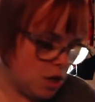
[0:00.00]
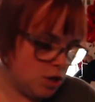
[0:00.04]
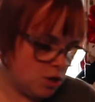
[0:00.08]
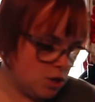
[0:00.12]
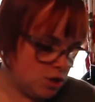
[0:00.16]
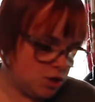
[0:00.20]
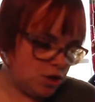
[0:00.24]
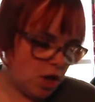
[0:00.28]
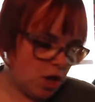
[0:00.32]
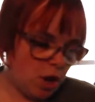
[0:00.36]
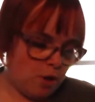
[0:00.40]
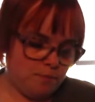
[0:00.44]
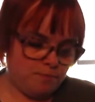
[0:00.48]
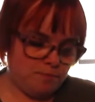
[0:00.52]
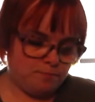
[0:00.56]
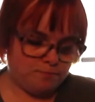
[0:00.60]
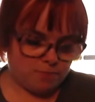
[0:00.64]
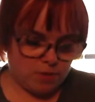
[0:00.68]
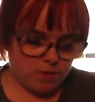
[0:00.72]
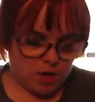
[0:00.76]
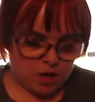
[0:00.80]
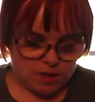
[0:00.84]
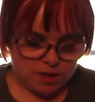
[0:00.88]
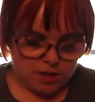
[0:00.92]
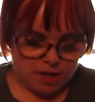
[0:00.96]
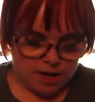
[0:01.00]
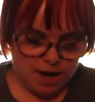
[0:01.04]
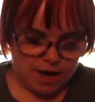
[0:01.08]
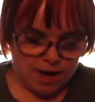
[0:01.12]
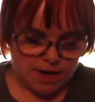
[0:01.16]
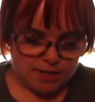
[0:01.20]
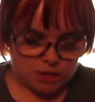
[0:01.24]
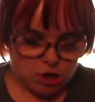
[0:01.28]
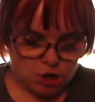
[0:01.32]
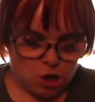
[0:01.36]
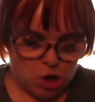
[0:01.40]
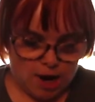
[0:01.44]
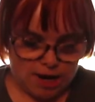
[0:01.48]
So, the
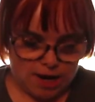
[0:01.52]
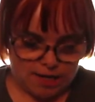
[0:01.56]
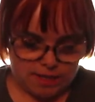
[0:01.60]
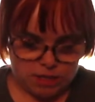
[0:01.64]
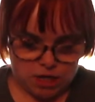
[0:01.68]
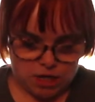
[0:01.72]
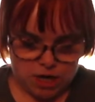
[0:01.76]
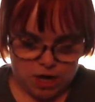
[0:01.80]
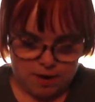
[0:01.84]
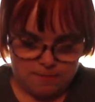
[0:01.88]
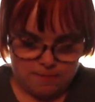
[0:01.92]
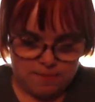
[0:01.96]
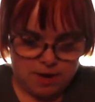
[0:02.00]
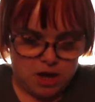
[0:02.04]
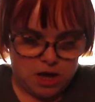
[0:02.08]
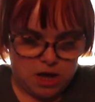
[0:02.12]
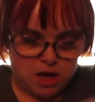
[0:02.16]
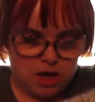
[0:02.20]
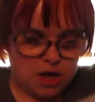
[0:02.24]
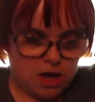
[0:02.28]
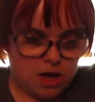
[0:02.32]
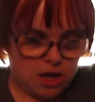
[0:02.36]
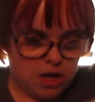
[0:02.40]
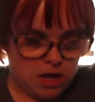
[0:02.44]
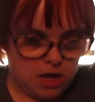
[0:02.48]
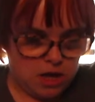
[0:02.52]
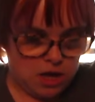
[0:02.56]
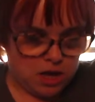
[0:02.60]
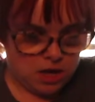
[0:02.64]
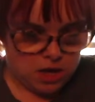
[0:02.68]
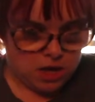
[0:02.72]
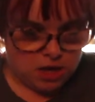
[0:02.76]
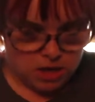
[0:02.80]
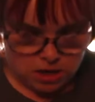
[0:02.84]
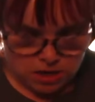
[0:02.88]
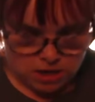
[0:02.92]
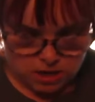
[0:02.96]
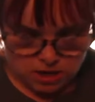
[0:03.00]
next item
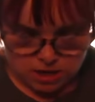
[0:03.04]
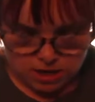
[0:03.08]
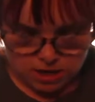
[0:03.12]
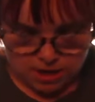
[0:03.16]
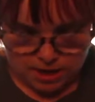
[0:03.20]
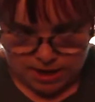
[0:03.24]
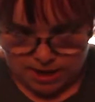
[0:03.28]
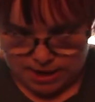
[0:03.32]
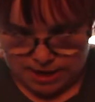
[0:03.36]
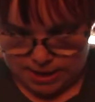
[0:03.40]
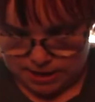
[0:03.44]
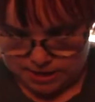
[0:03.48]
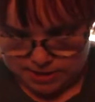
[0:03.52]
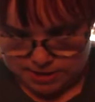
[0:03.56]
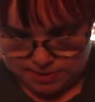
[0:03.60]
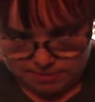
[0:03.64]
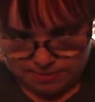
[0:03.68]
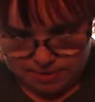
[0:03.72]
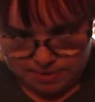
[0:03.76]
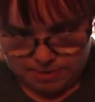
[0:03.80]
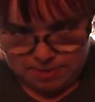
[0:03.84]
is me